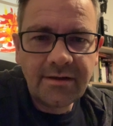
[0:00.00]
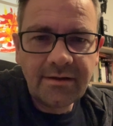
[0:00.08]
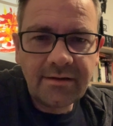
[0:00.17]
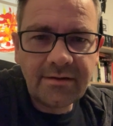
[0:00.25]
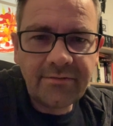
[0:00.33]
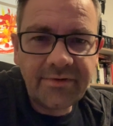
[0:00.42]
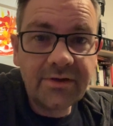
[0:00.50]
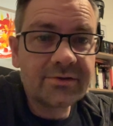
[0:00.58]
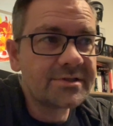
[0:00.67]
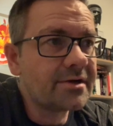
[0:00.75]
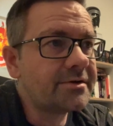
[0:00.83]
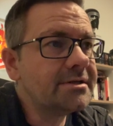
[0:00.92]
video
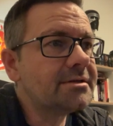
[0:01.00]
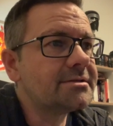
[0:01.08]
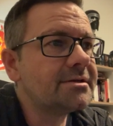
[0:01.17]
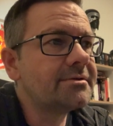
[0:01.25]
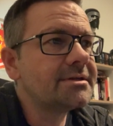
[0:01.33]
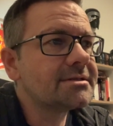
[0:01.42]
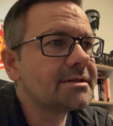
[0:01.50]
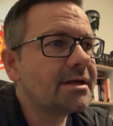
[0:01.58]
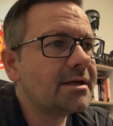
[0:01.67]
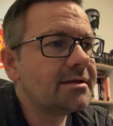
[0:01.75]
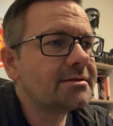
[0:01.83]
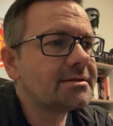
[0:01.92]
series,
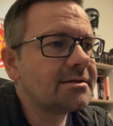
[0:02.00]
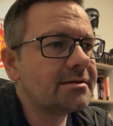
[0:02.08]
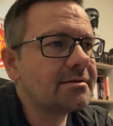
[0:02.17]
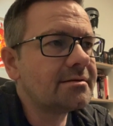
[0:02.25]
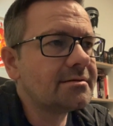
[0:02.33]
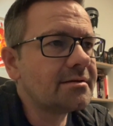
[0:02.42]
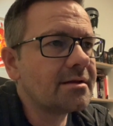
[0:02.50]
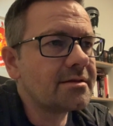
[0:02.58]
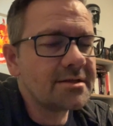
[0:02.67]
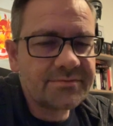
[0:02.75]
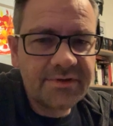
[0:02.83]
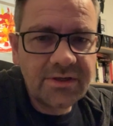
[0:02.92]
and in
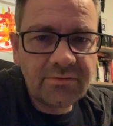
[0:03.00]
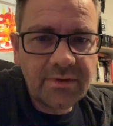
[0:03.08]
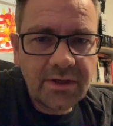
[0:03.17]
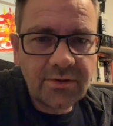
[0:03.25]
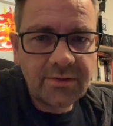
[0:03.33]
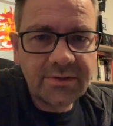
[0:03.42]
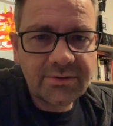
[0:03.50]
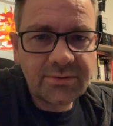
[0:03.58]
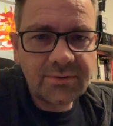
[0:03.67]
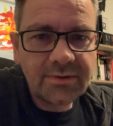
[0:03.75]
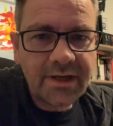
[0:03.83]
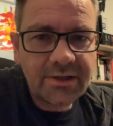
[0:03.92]
this video we are going
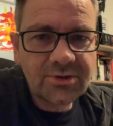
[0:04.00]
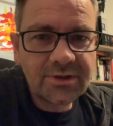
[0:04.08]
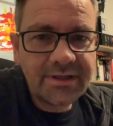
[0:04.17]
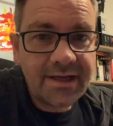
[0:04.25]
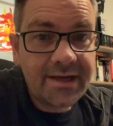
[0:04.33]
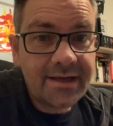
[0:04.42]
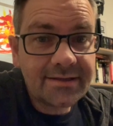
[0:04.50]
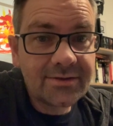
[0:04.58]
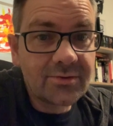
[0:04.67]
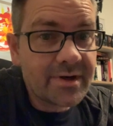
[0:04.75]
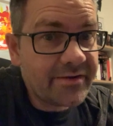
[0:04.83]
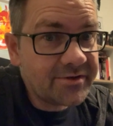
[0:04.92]
to actually add
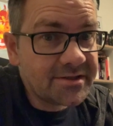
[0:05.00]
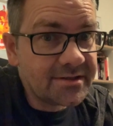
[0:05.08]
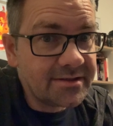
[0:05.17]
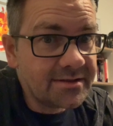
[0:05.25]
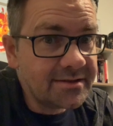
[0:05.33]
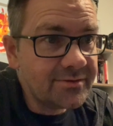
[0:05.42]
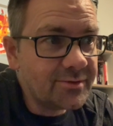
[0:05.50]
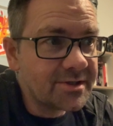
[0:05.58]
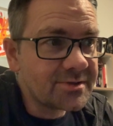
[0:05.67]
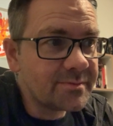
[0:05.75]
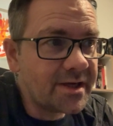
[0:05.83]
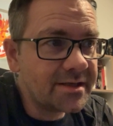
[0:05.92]
gravity,
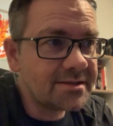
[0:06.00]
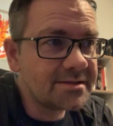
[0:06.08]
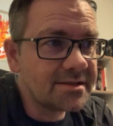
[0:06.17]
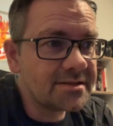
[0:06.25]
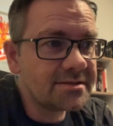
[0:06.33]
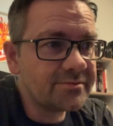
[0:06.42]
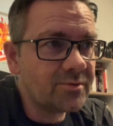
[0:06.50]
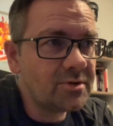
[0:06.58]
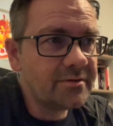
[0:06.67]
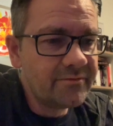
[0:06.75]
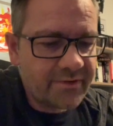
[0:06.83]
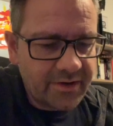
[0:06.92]
which makes this
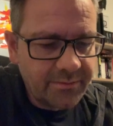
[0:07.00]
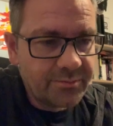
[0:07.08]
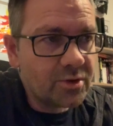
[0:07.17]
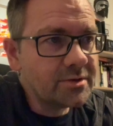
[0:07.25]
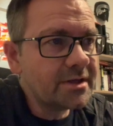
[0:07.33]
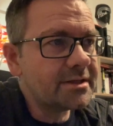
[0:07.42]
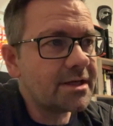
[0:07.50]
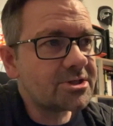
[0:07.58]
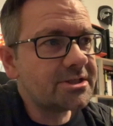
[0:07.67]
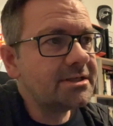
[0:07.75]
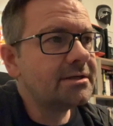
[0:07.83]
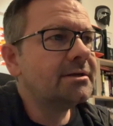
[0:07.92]
very Boulder
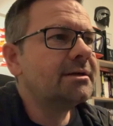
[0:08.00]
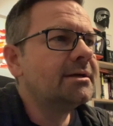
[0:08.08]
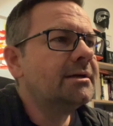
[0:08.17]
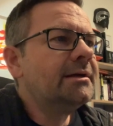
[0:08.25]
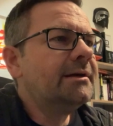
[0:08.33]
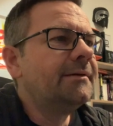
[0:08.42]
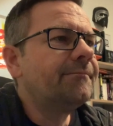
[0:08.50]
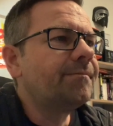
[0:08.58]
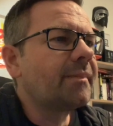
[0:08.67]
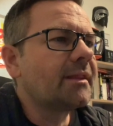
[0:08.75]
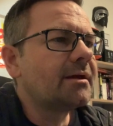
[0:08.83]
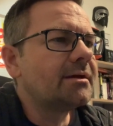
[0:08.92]
Dashy,
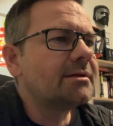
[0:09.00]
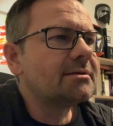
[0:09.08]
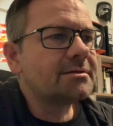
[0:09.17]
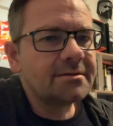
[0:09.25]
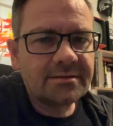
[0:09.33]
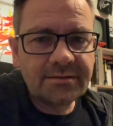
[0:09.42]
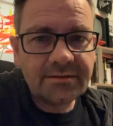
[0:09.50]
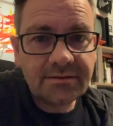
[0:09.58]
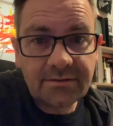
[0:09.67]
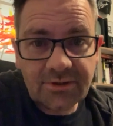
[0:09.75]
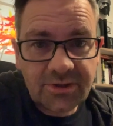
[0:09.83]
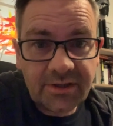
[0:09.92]
and
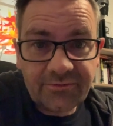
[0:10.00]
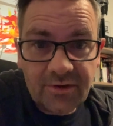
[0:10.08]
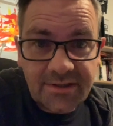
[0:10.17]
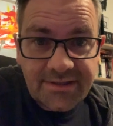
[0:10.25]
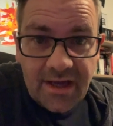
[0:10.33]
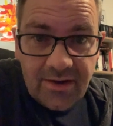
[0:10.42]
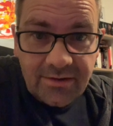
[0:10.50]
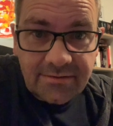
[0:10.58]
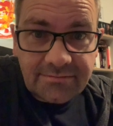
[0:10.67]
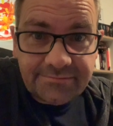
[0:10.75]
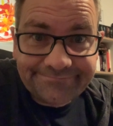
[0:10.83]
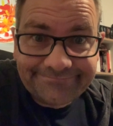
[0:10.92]
shit falls down.
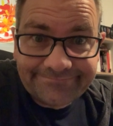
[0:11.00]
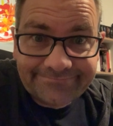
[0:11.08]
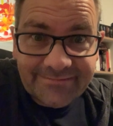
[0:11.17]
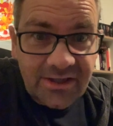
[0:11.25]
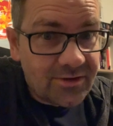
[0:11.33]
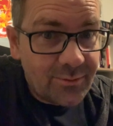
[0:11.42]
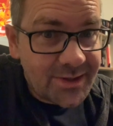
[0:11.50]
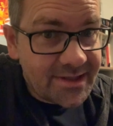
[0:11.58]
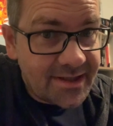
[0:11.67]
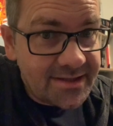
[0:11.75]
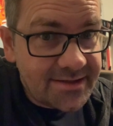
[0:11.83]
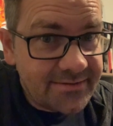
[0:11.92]
It always
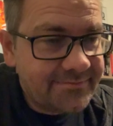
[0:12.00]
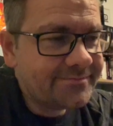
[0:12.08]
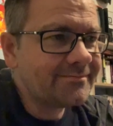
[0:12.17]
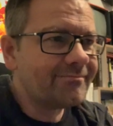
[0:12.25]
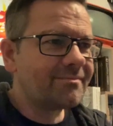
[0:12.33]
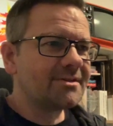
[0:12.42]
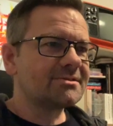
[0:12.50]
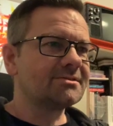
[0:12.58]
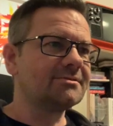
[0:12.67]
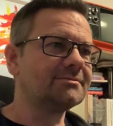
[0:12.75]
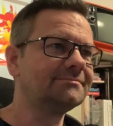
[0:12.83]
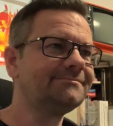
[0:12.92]
does.
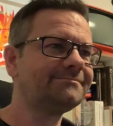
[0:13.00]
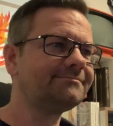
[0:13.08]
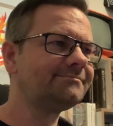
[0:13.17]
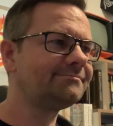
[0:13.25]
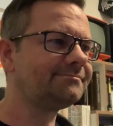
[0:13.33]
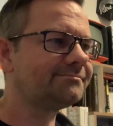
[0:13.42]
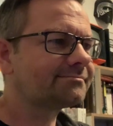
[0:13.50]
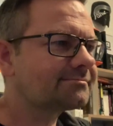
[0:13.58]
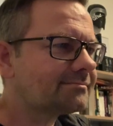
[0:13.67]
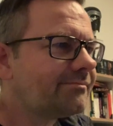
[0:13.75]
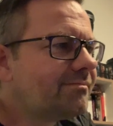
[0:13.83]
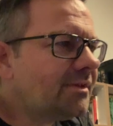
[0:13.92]
So
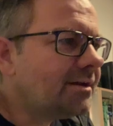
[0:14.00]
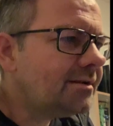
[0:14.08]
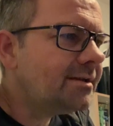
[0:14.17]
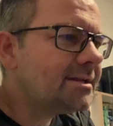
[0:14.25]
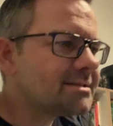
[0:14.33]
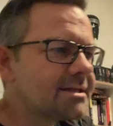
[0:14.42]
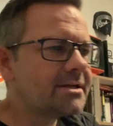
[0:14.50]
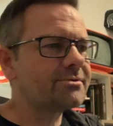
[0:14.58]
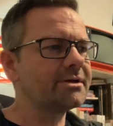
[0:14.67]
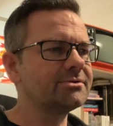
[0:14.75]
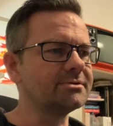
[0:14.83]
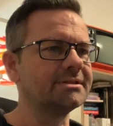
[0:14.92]
let's get
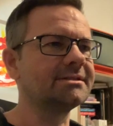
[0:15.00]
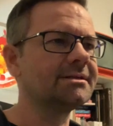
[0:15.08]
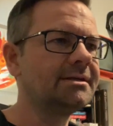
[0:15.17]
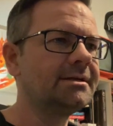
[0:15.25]
right to it.